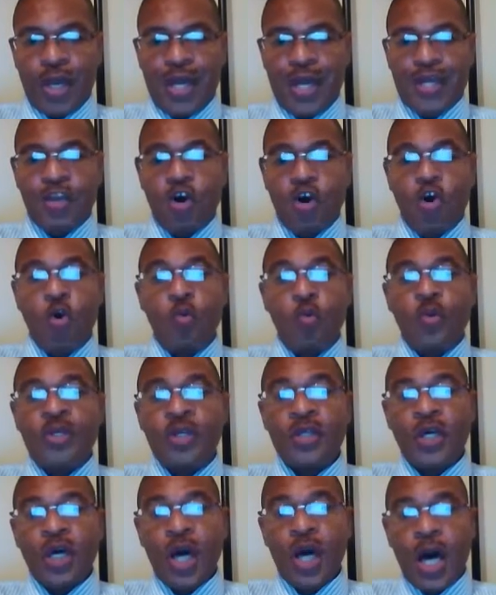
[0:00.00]
and
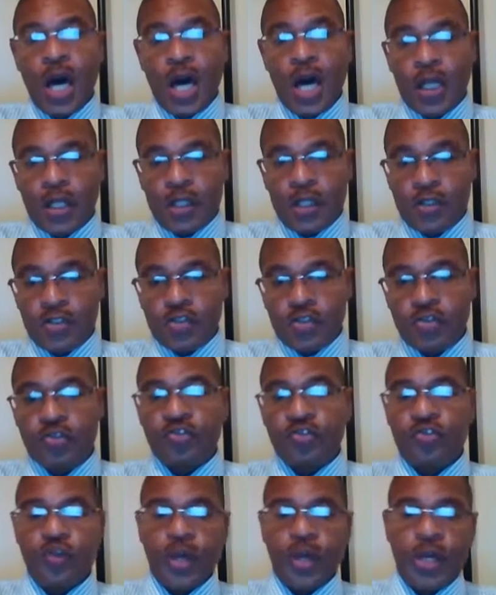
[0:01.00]
opened a college to
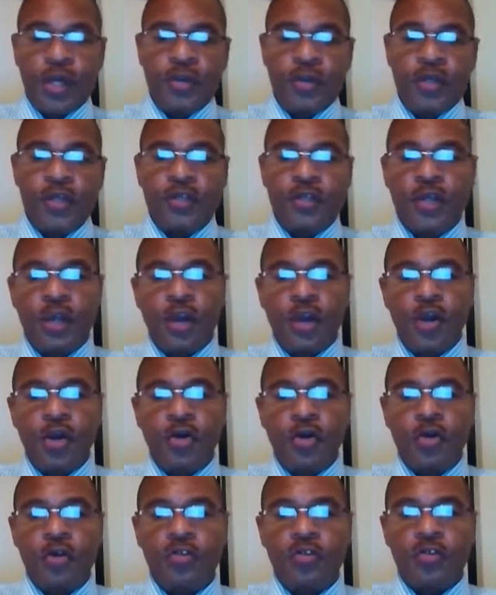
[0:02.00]
train these hair
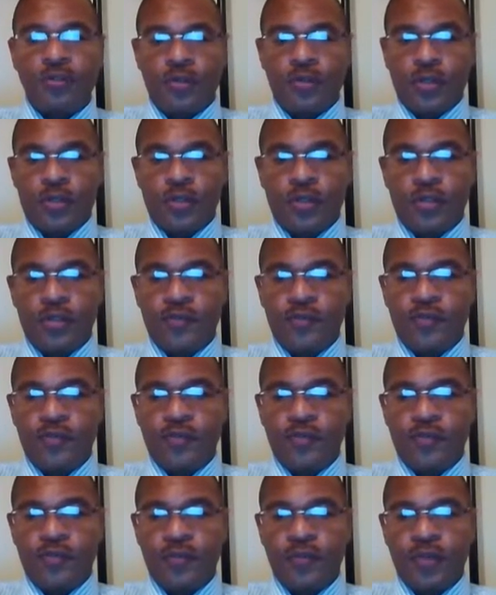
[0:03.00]
culturists.
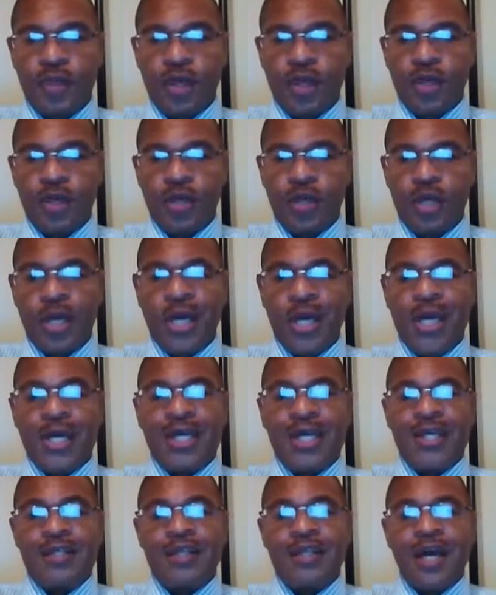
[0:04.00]
Okay,
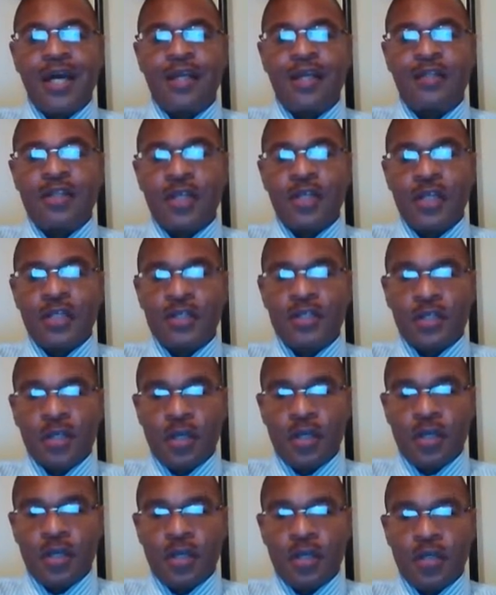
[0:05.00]
in
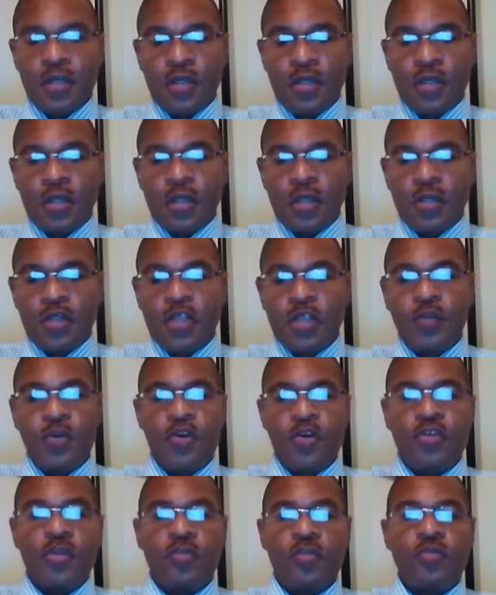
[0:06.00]
1910, this
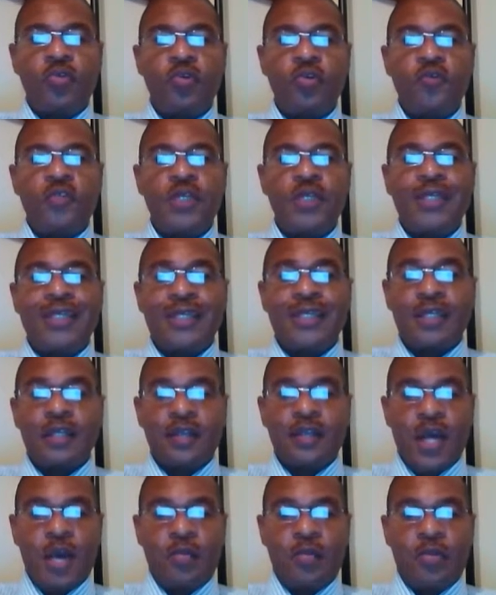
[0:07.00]
person moved to
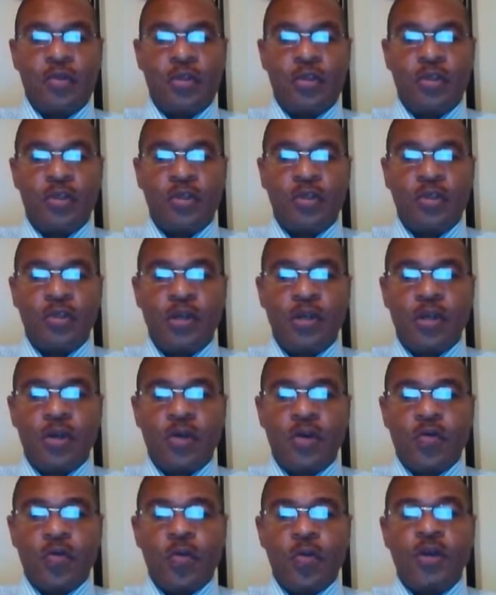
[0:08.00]
Indianapolis,
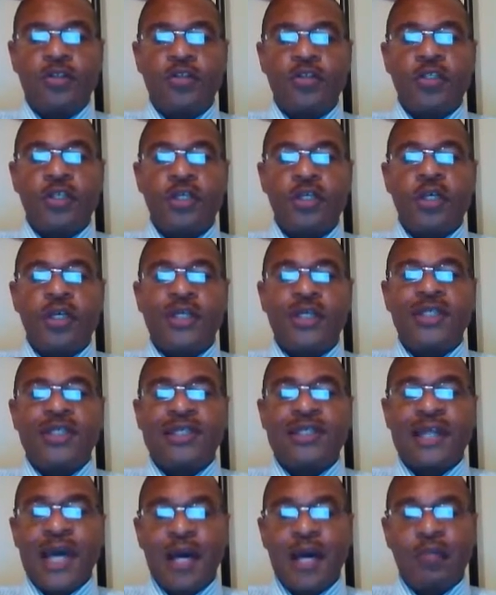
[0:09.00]
where she
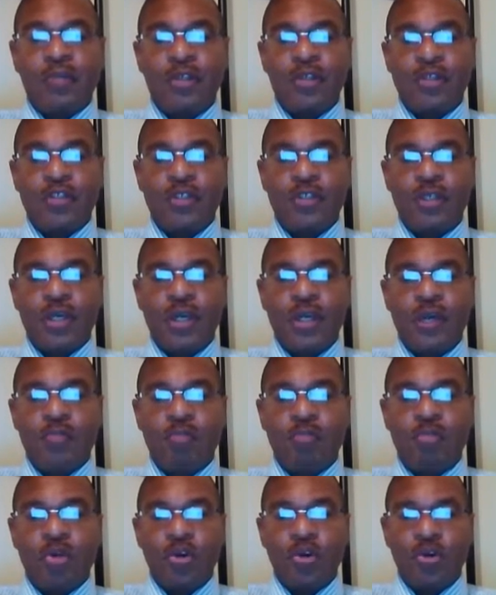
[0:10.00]
established
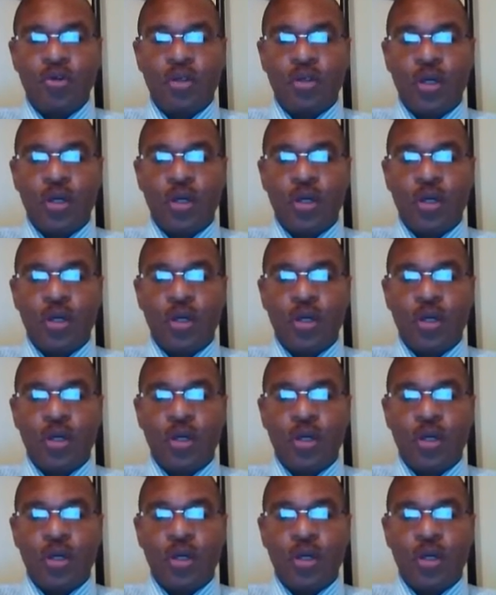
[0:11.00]
and built